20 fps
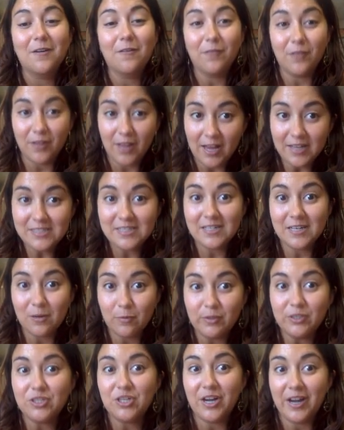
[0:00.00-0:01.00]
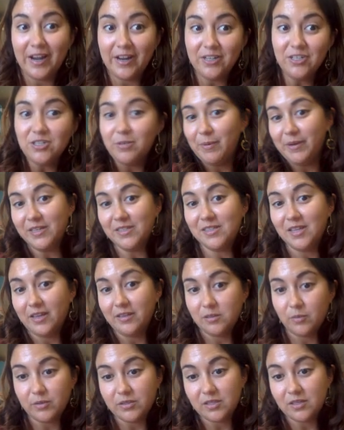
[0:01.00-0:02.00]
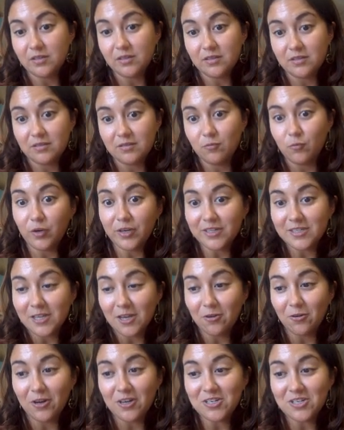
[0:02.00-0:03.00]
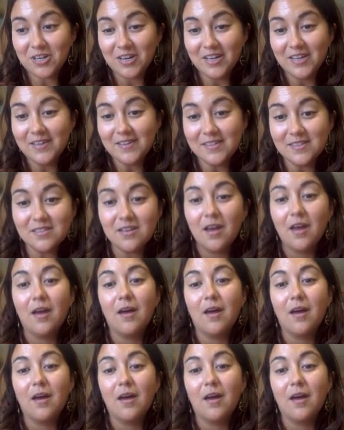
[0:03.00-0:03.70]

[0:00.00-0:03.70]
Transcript: Velocity will change because that's what acceleration is,